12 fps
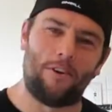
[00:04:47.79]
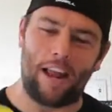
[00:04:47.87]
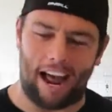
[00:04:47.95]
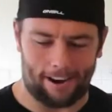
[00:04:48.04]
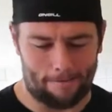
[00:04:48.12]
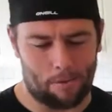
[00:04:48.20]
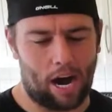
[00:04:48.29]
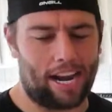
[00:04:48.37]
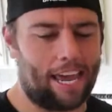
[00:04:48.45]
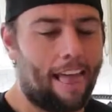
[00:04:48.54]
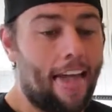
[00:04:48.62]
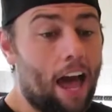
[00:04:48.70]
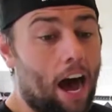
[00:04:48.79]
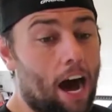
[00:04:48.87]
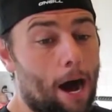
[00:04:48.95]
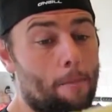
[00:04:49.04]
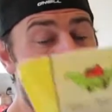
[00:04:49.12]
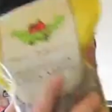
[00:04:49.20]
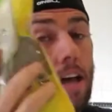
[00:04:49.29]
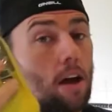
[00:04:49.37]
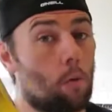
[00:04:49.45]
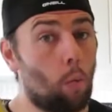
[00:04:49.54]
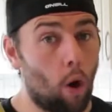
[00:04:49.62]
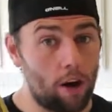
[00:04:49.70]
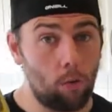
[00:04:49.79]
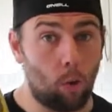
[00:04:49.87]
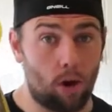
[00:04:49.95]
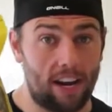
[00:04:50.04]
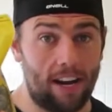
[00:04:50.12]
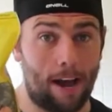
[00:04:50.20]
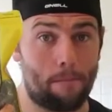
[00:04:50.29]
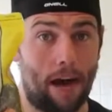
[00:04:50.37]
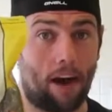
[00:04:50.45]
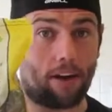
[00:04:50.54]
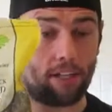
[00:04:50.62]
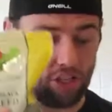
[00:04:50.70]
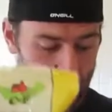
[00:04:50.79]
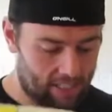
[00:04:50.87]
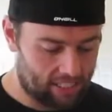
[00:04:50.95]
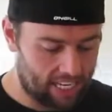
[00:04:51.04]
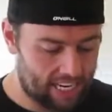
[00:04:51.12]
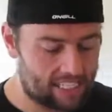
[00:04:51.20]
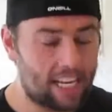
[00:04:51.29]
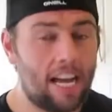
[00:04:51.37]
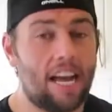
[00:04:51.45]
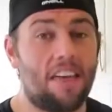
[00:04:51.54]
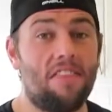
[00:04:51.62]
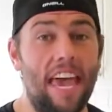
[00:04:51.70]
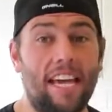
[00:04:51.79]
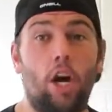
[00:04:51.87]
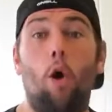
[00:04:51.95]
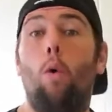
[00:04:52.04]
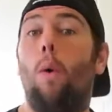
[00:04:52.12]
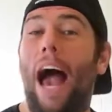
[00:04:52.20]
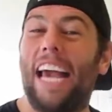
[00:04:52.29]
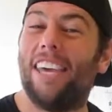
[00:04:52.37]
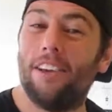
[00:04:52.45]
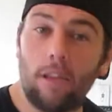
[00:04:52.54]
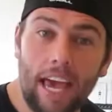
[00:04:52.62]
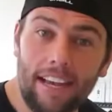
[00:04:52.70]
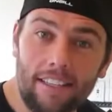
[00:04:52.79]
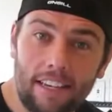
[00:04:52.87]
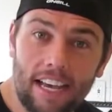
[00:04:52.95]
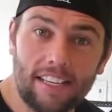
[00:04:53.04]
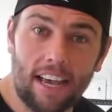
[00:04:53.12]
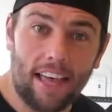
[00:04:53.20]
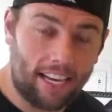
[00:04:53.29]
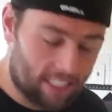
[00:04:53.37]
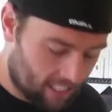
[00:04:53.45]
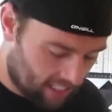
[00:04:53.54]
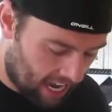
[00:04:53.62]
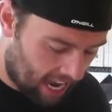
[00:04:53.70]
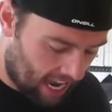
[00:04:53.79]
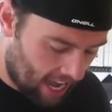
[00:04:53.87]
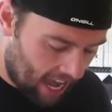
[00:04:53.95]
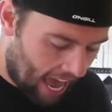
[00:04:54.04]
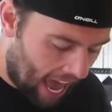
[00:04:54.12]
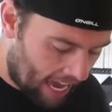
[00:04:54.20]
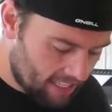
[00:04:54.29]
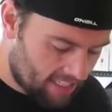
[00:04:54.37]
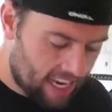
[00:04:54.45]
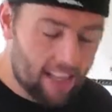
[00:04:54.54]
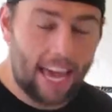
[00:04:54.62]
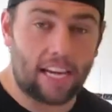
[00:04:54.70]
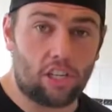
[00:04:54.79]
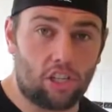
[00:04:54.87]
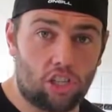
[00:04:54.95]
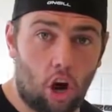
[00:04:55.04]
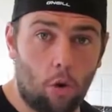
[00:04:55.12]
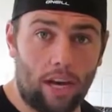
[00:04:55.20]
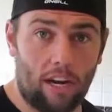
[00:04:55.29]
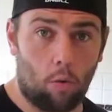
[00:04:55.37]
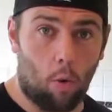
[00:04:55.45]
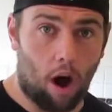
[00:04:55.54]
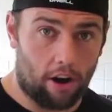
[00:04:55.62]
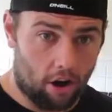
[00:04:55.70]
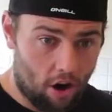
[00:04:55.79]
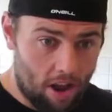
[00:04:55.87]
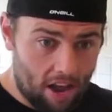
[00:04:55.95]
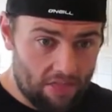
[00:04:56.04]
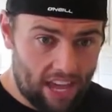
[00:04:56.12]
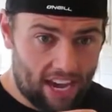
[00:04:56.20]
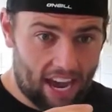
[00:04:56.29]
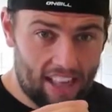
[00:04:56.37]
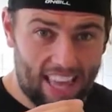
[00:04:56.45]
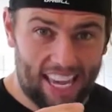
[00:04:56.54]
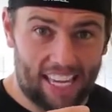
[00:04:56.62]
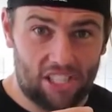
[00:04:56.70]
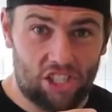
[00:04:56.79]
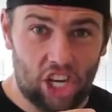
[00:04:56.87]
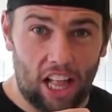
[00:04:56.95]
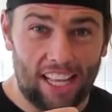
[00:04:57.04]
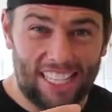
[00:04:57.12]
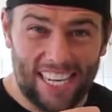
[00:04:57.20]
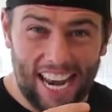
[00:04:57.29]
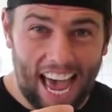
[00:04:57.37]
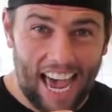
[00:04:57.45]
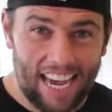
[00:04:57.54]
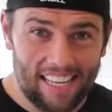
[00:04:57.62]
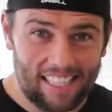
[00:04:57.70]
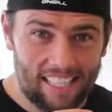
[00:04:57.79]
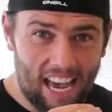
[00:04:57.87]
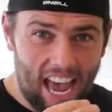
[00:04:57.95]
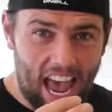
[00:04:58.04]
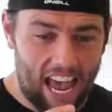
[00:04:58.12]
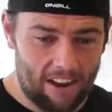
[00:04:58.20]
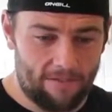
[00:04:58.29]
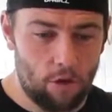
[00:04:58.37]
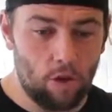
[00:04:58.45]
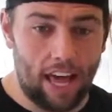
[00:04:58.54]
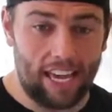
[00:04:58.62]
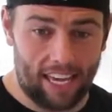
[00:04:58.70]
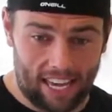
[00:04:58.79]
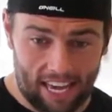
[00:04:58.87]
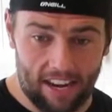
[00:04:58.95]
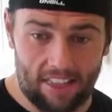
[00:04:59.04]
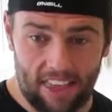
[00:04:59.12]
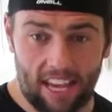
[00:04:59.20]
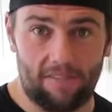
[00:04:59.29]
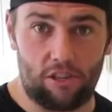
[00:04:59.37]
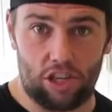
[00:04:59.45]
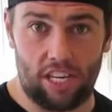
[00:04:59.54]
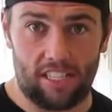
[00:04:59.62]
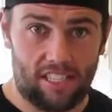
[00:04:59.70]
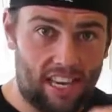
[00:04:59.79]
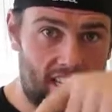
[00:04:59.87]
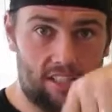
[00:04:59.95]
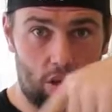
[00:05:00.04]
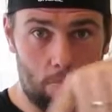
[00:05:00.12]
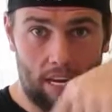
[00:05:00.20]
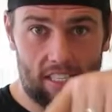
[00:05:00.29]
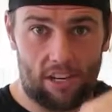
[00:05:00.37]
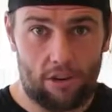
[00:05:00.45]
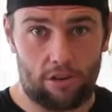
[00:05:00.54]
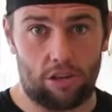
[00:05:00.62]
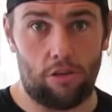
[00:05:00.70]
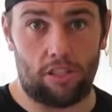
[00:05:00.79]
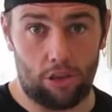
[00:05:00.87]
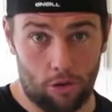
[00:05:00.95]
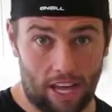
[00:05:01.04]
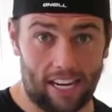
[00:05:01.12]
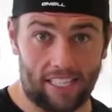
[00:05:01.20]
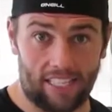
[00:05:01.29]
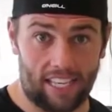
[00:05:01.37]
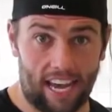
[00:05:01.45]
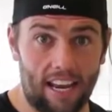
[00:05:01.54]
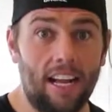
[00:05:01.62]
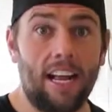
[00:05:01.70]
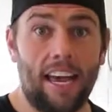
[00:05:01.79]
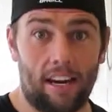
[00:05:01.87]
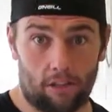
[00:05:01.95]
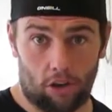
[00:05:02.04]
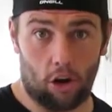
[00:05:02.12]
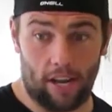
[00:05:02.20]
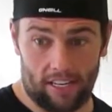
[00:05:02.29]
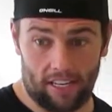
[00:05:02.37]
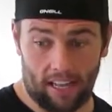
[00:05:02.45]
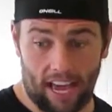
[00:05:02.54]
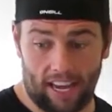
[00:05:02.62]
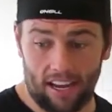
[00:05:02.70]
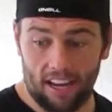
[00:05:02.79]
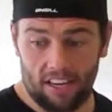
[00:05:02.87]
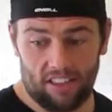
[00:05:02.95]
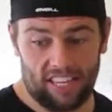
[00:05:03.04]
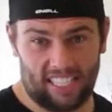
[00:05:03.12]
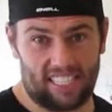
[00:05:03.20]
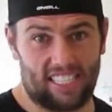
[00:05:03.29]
food out of your body. Um, One warning about chia seeds, they coagulate, as I like to say. As they like soak in water, they kind of like gelatinize. And if you like get a thing of chia seeds and you mix it in your juice and you let it sit, it'll turn into like this